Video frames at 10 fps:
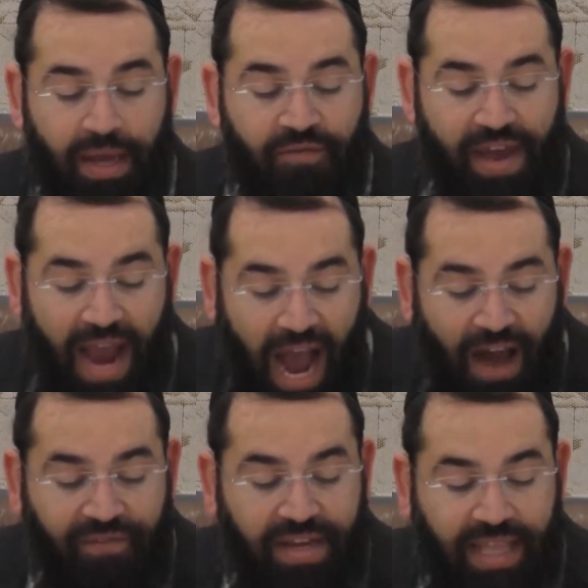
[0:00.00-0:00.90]

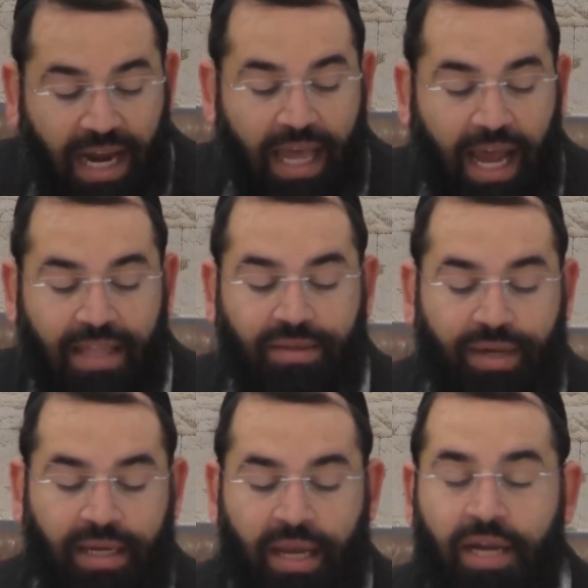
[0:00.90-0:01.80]
Ve'avid
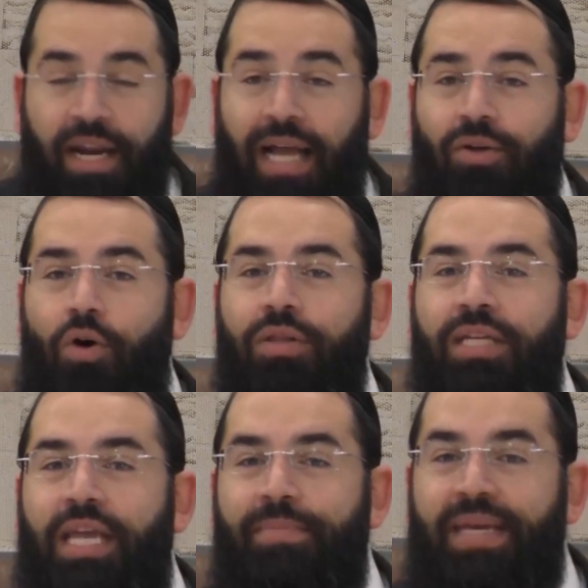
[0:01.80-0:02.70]
al-chatrein. Not only
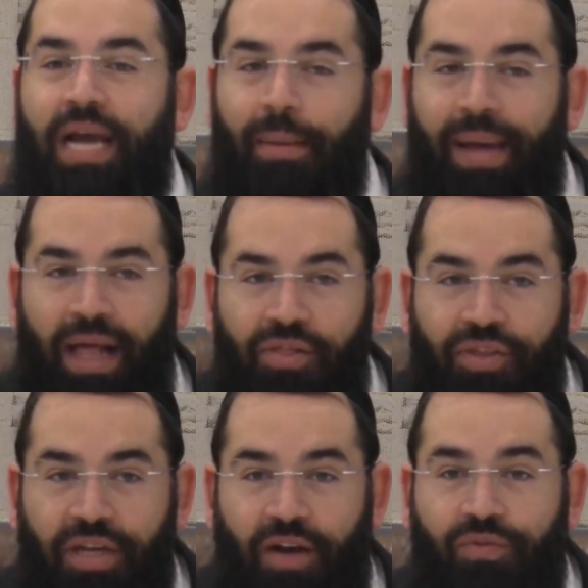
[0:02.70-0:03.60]
they become
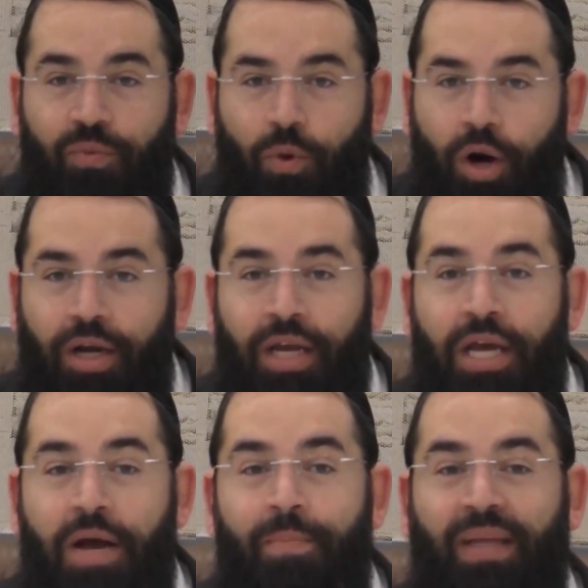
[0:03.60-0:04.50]
healthy enough to work,
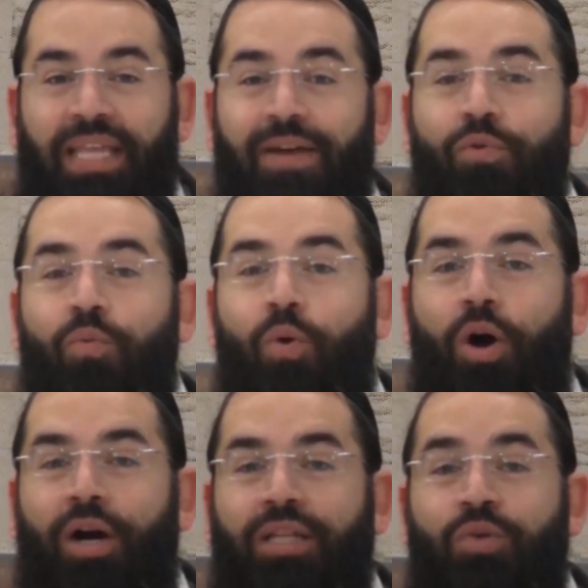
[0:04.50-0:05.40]
but they will
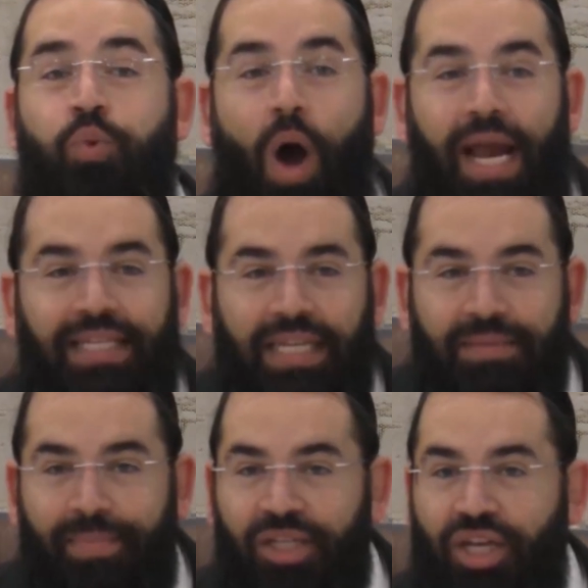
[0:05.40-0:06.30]
work twice as
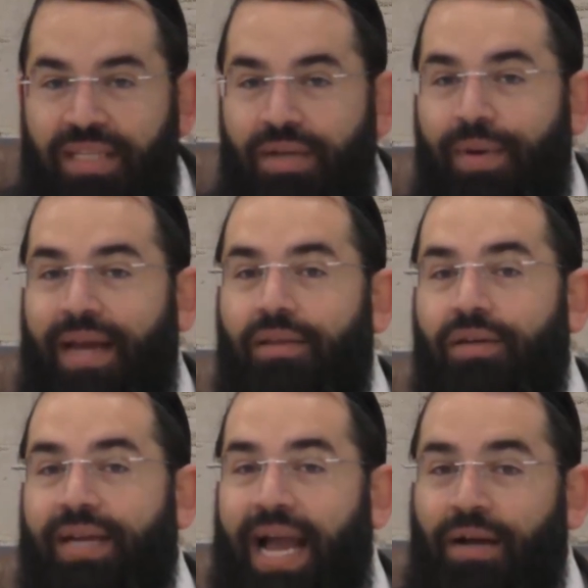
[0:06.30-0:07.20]
much as a
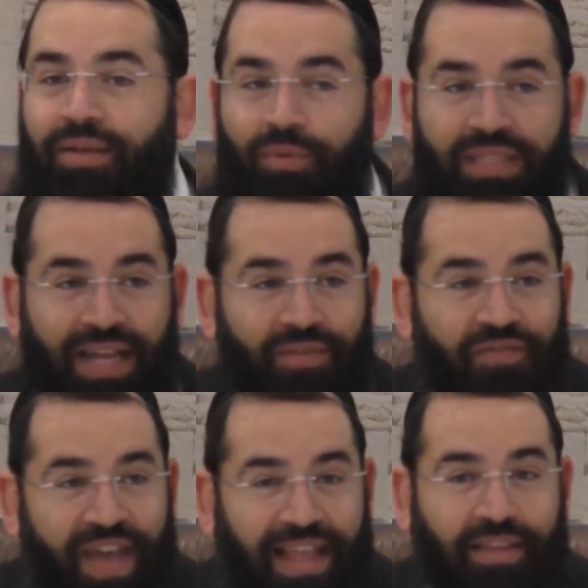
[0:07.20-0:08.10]
regular cow that was never
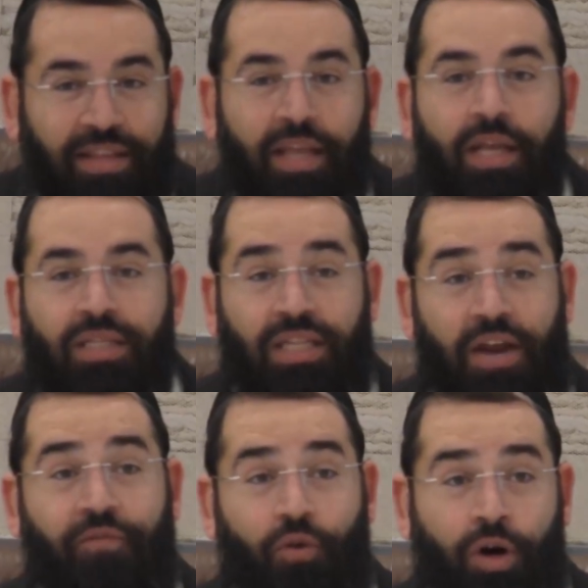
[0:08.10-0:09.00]
fattened. So
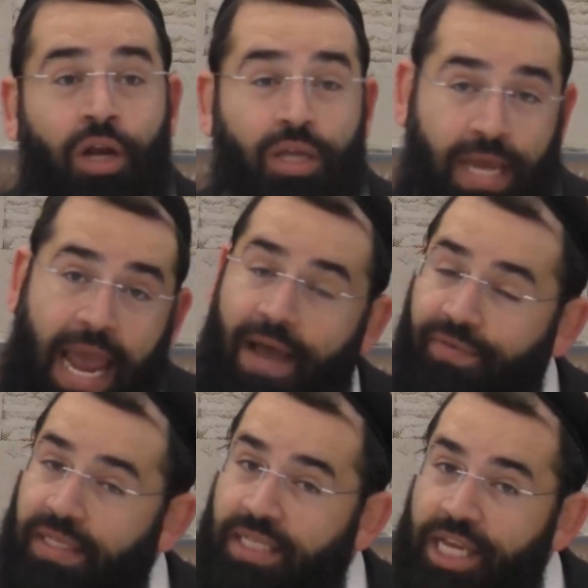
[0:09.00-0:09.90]
therefore, you have
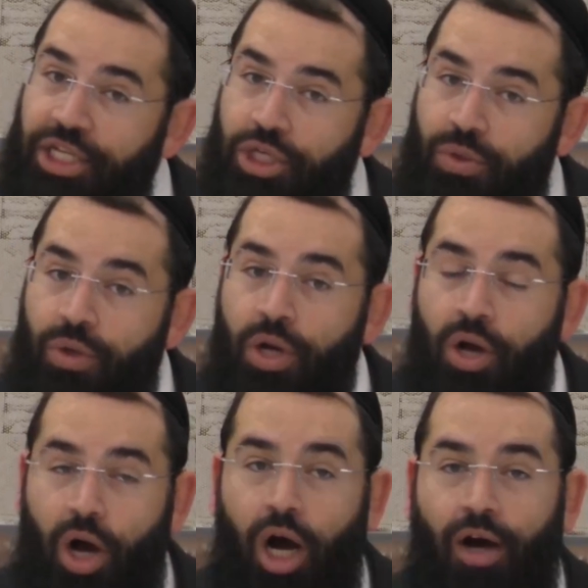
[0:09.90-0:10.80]
this issue
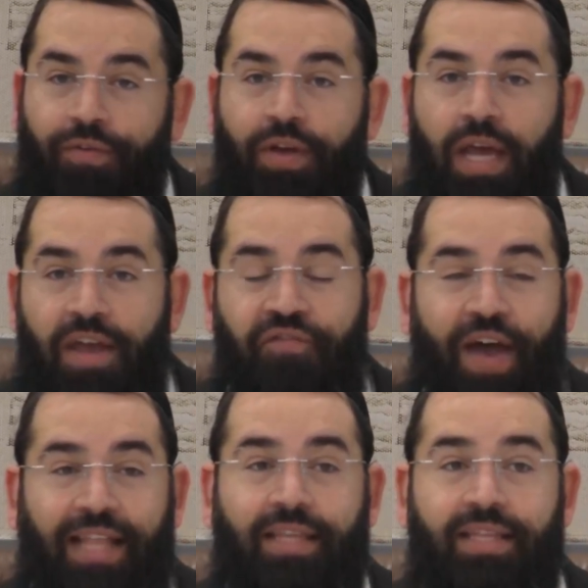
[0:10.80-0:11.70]
of a
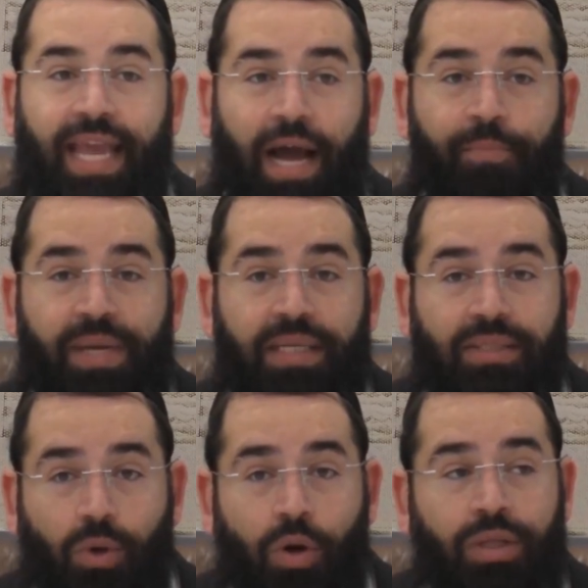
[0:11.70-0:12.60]
fattened cow being
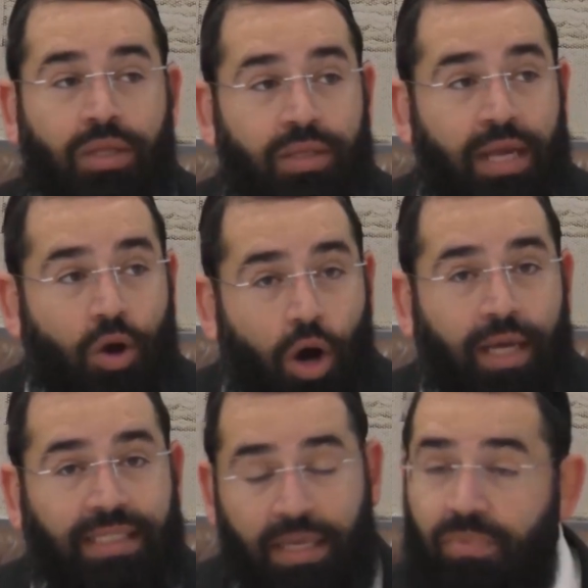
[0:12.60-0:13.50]
sold to the goy.
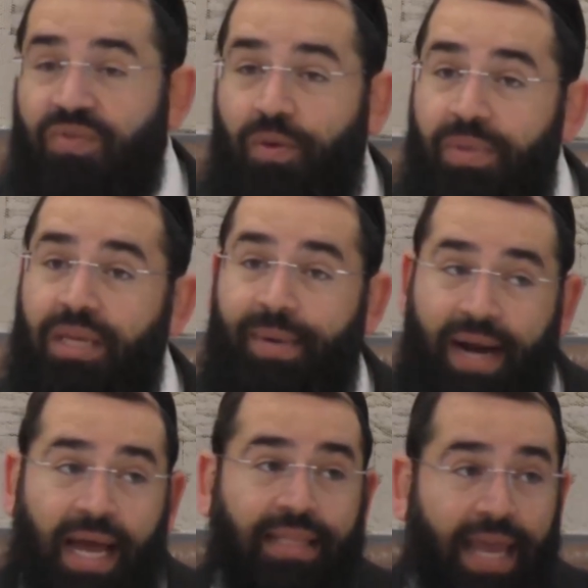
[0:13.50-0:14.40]
It seems from the
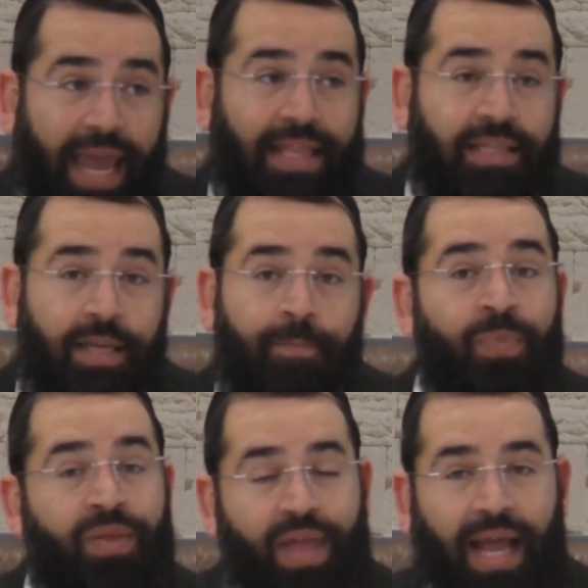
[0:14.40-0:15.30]
Gemara at the end
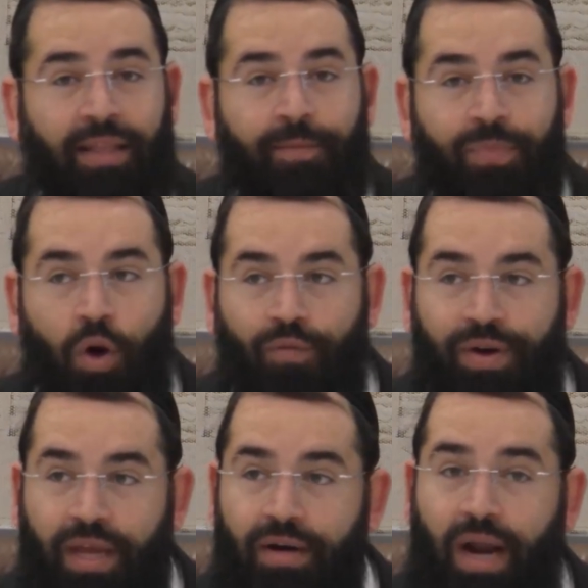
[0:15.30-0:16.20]
that over
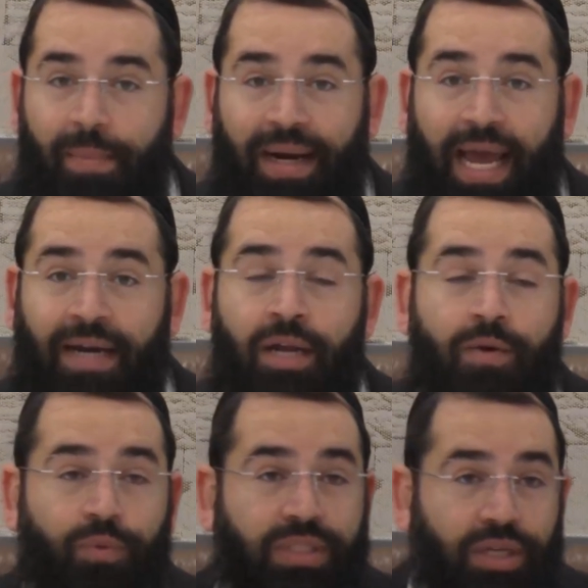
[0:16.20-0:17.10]
here, Rabbanan
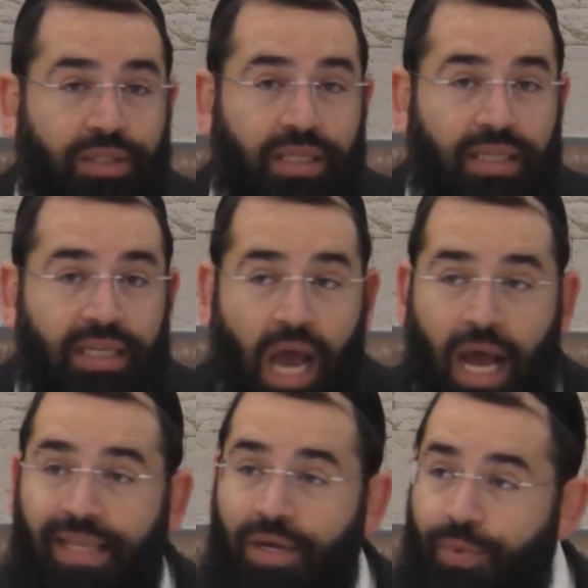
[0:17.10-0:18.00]
would certainly
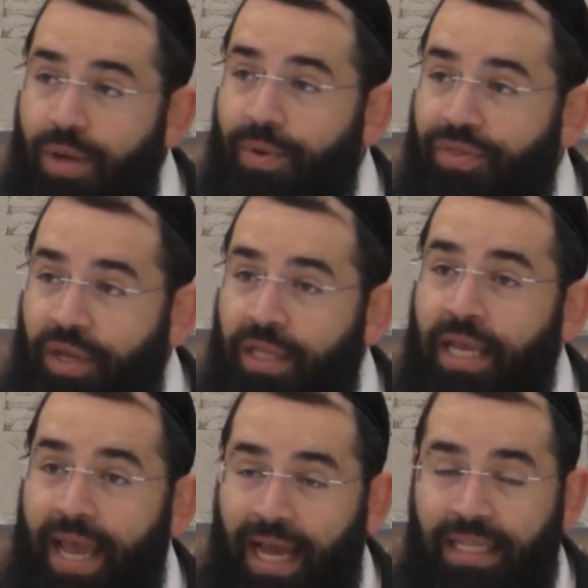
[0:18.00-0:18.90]
not agree with it,
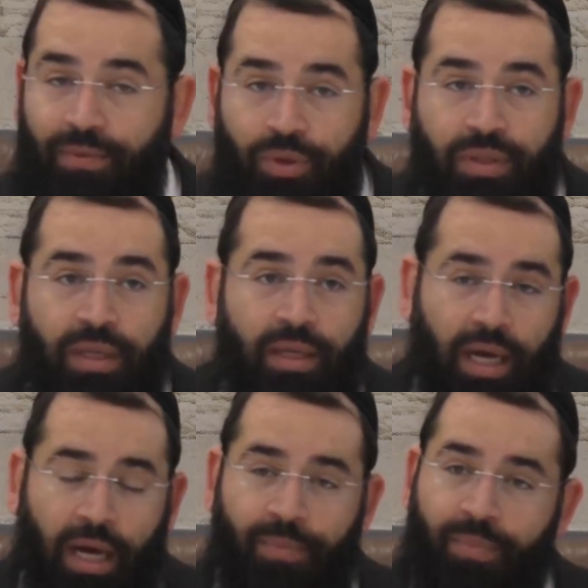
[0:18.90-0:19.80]
and they would
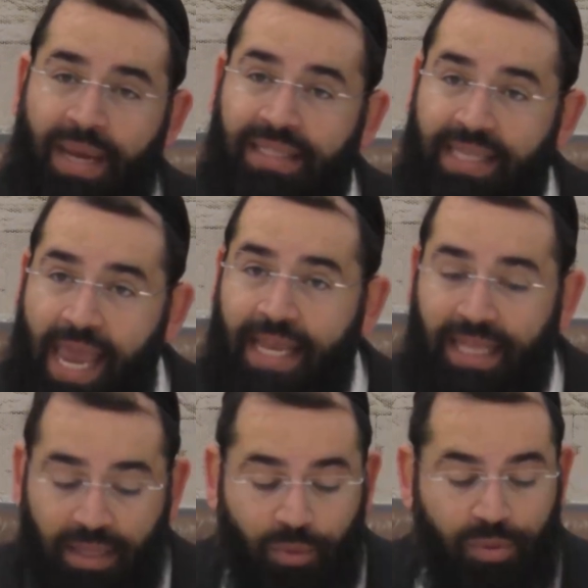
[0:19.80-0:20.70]
maintain
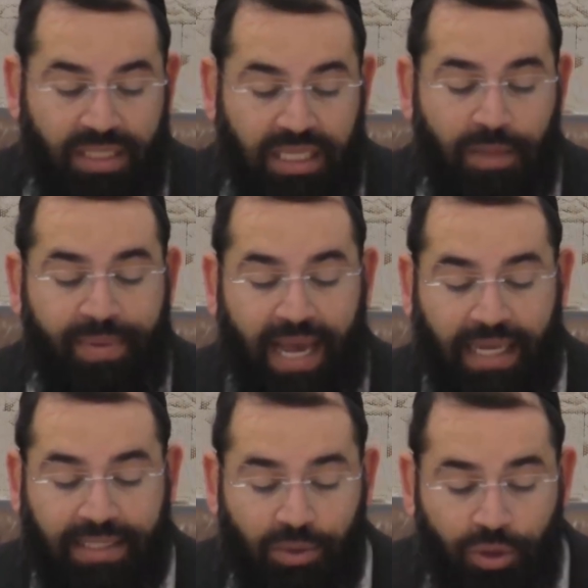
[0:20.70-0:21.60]
that it would still be
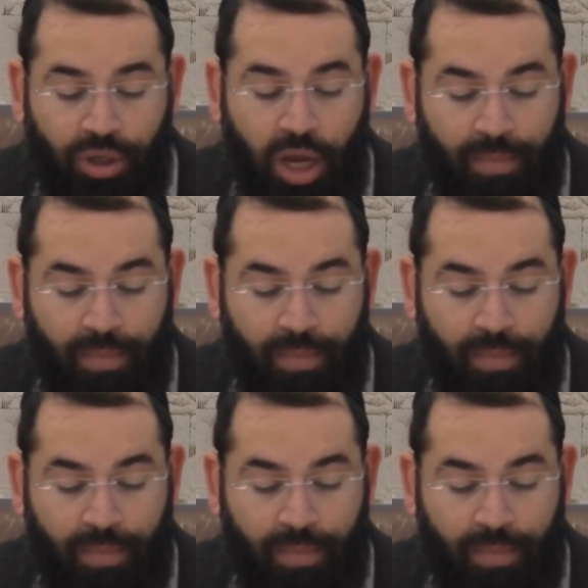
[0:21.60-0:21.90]
Asur.